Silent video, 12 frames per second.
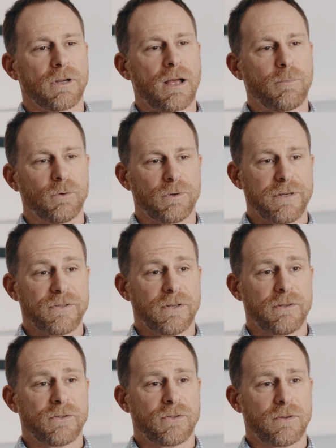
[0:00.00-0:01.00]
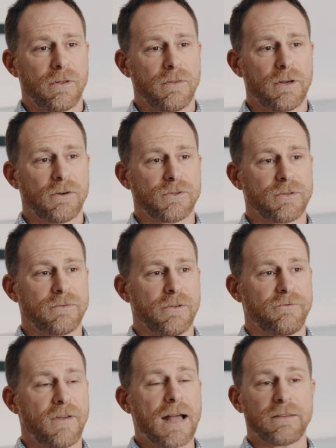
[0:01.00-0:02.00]
a couple reasons. There's the
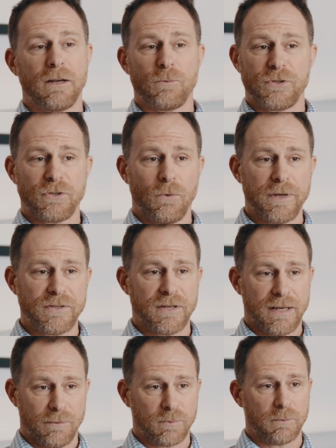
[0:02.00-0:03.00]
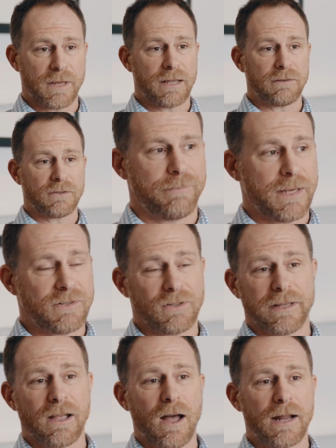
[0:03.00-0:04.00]
fact that it was so easy to implement,
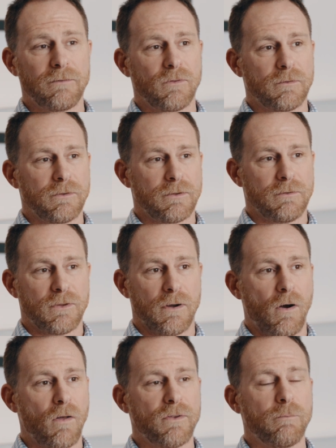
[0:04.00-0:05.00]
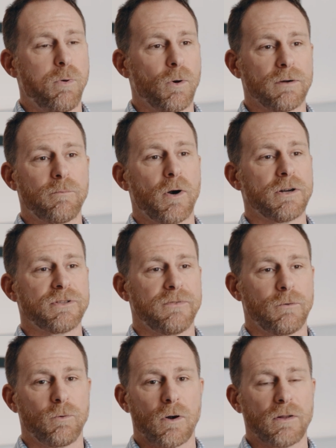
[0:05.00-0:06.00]
basically got all the important parts of
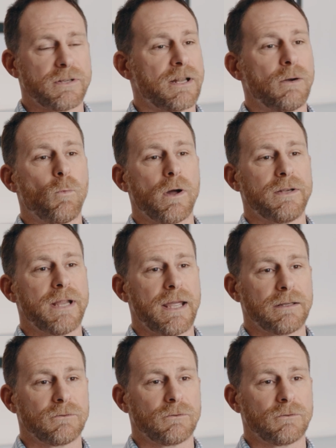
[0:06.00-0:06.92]
it were all done in one day.